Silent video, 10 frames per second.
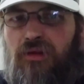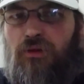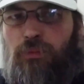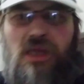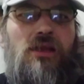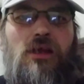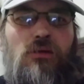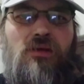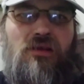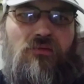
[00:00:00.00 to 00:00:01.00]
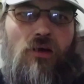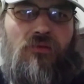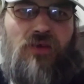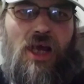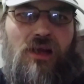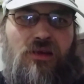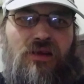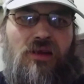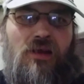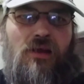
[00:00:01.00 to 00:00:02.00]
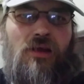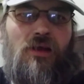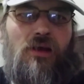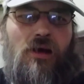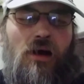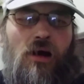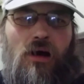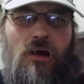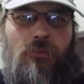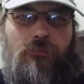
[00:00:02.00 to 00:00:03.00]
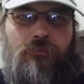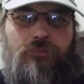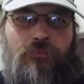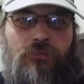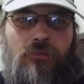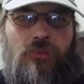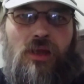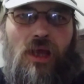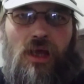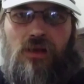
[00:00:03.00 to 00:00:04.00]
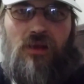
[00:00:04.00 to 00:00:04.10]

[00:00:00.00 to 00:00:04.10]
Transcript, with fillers: to beat the Houston Roughnecks. Um, it,